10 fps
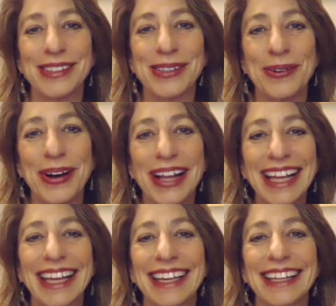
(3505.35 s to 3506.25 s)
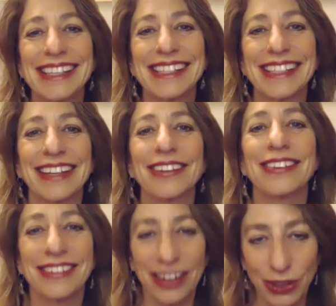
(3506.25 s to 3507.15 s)
So it's
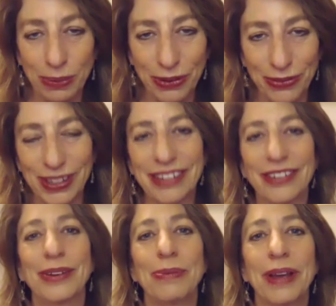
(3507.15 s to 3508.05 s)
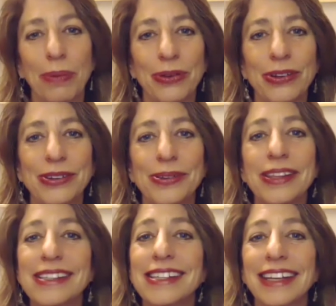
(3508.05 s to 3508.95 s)
such a privilege to be able to do
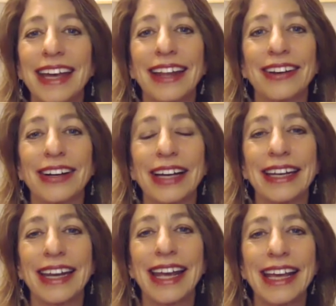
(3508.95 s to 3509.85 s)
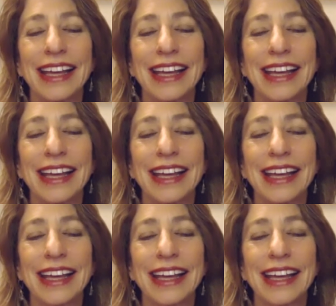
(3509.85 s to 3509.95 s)
this together, and